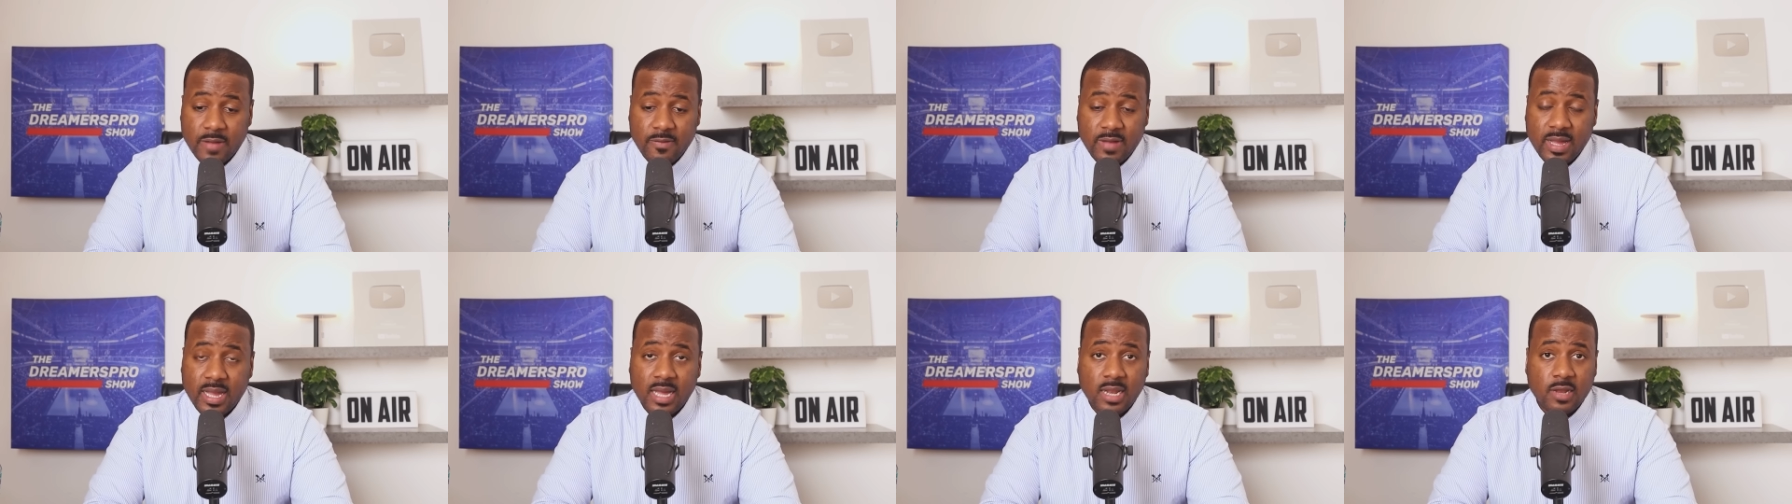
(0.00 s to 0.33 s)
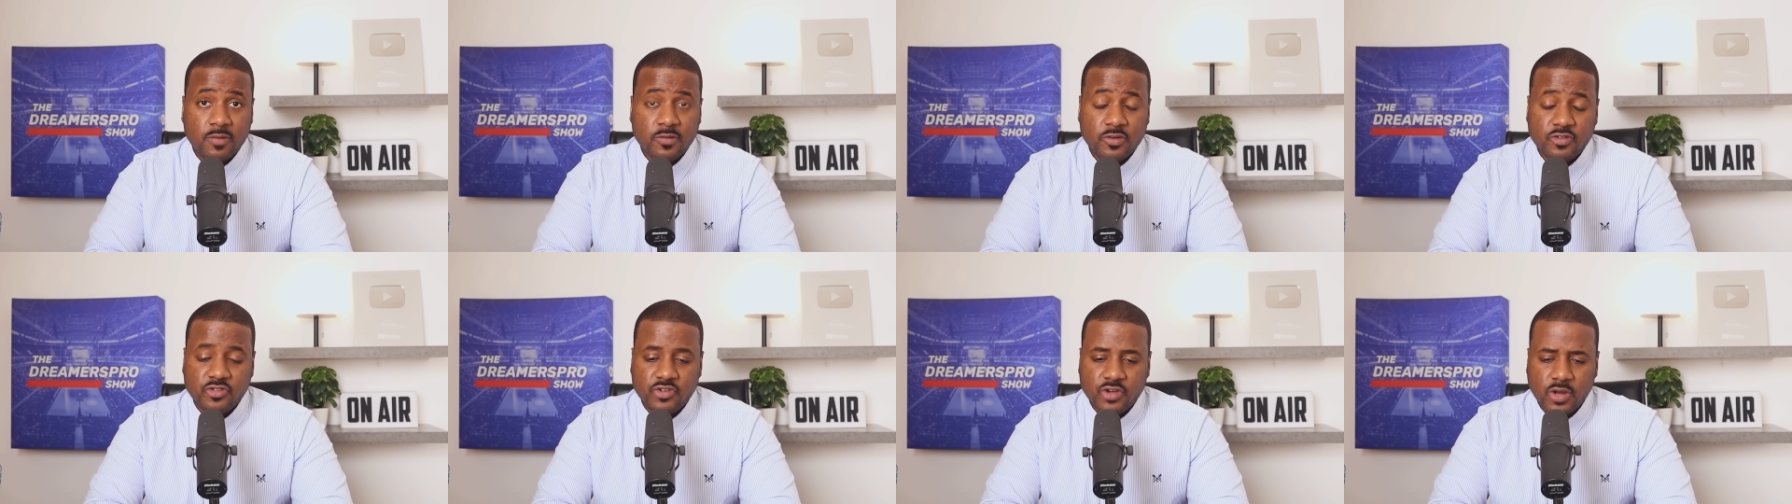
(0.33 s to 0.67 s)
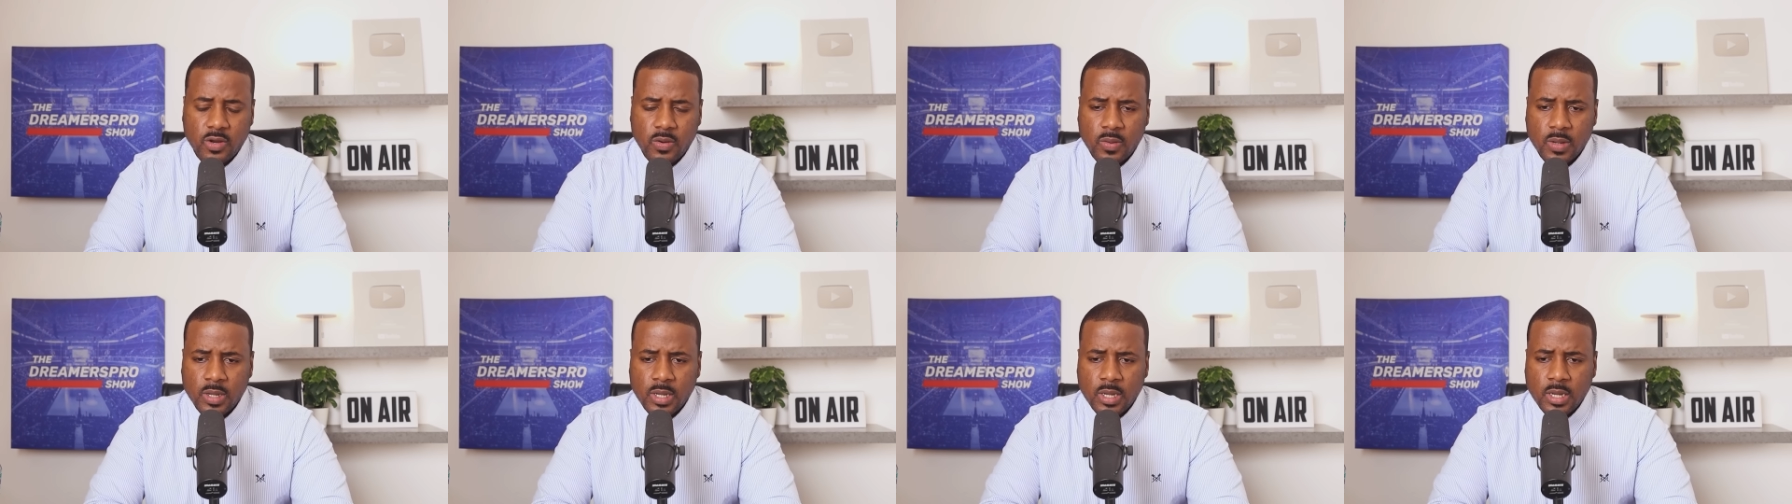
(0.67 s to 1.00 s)
have a hell of a
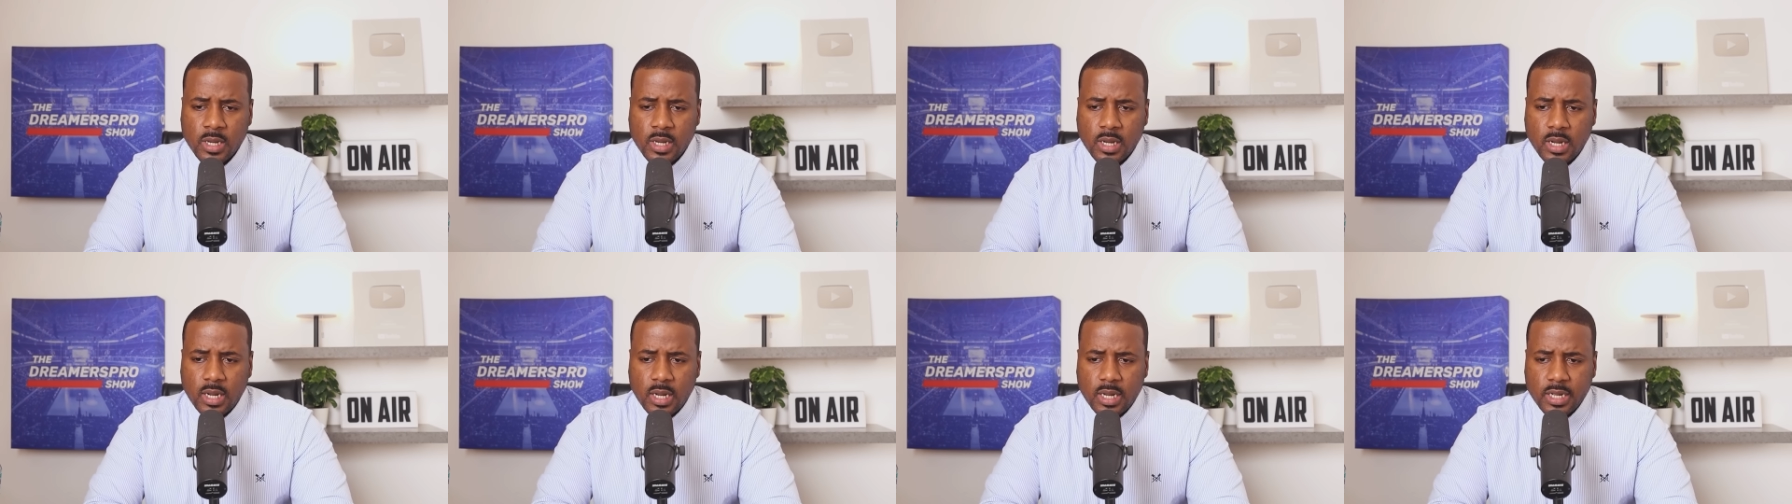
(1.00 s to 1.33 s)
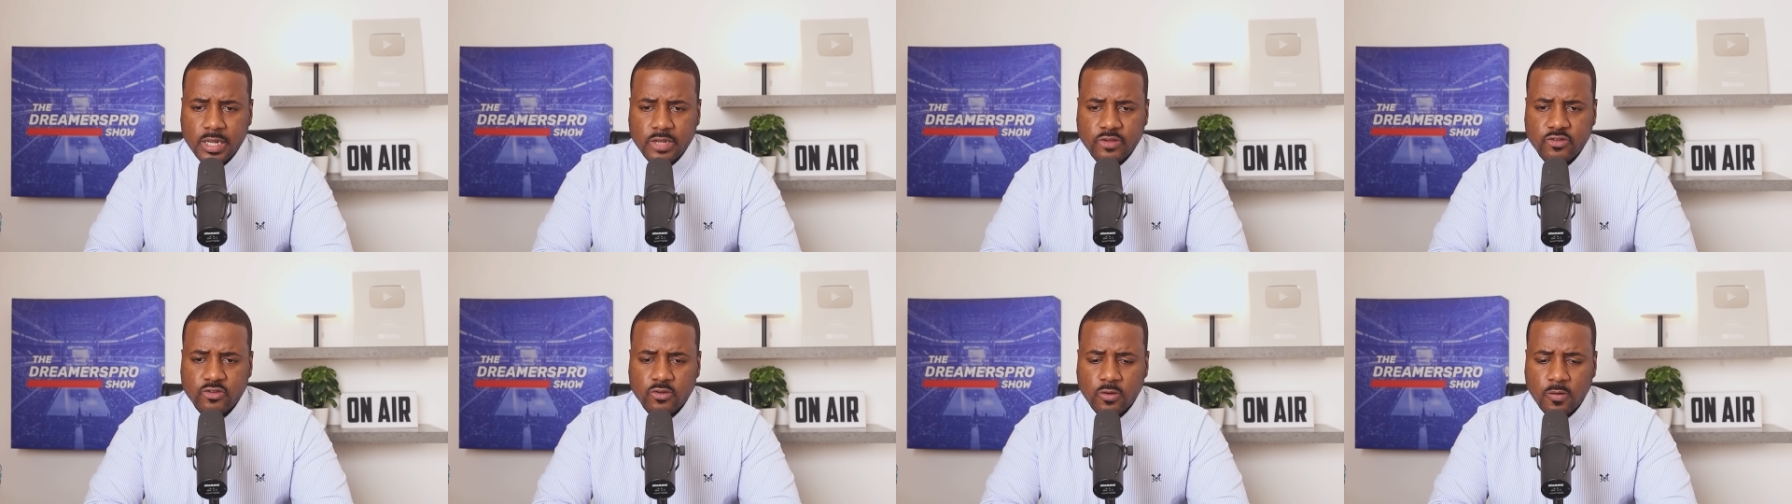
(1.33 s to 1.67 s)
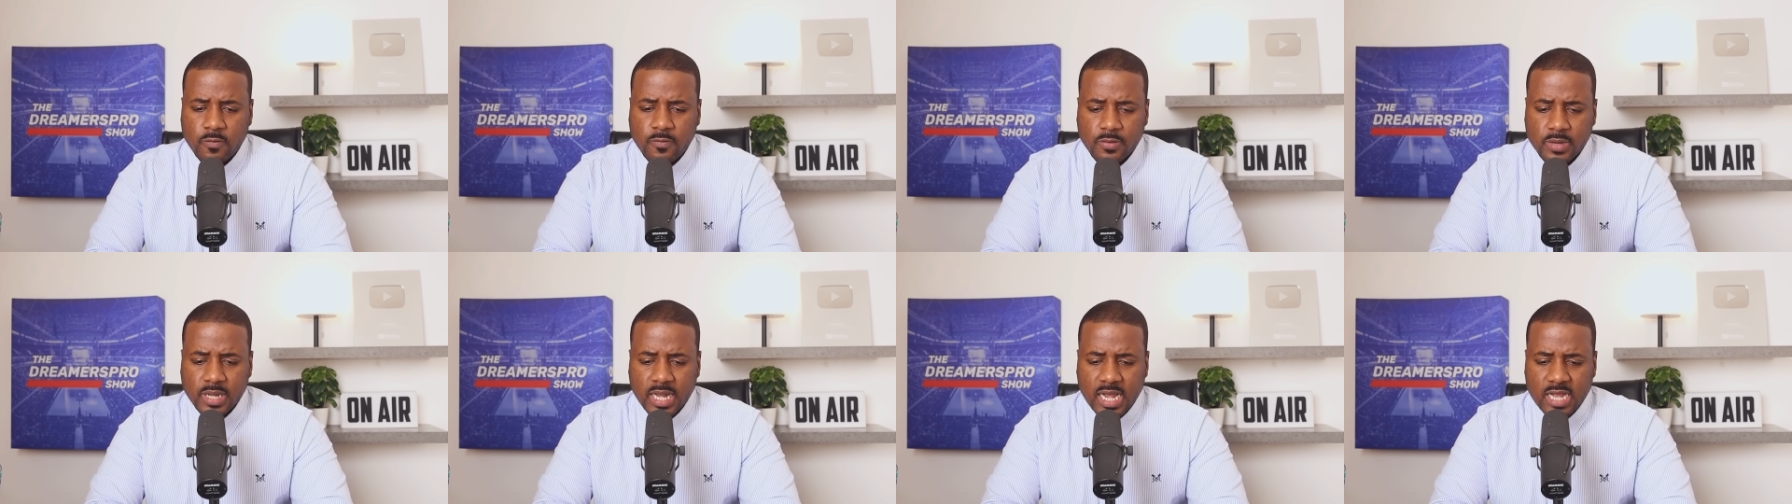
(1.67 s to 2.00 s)
show uh, in store
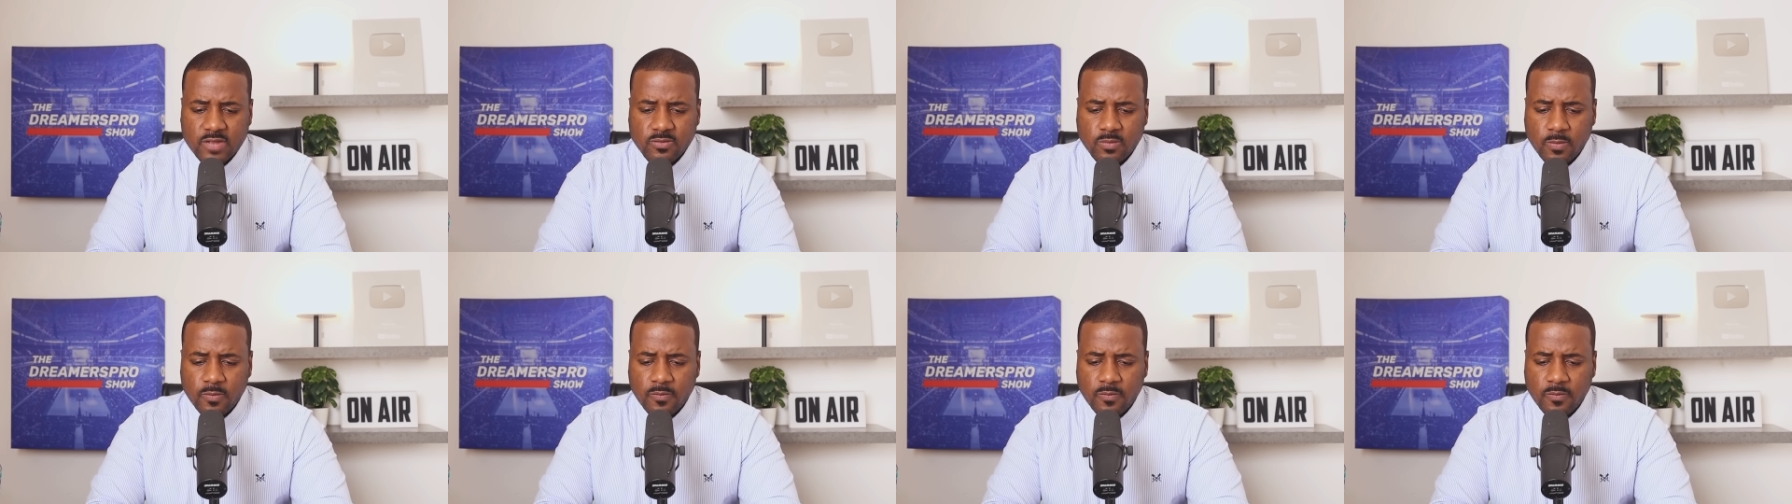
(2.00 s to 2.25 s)
for you guys.